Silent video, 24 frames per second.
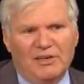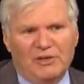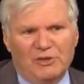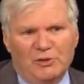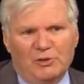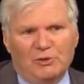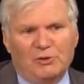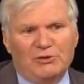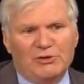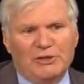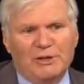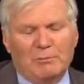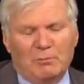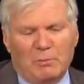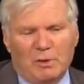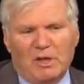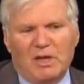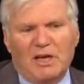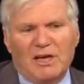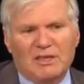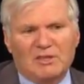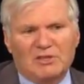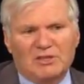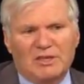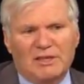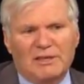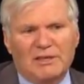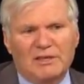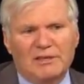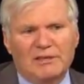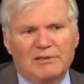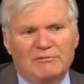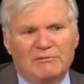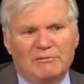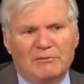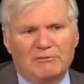using
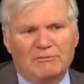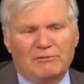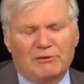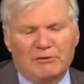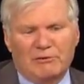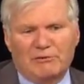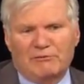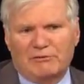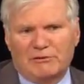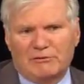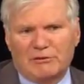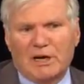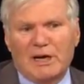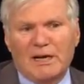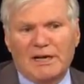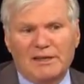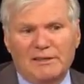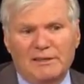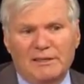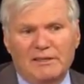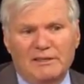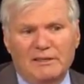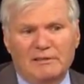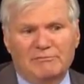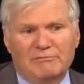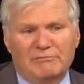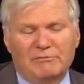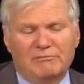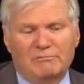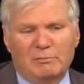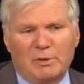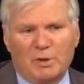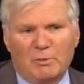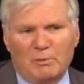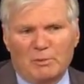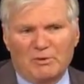blockchain for a variety of
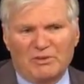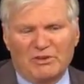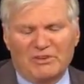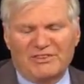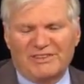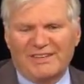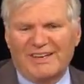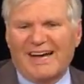purposes,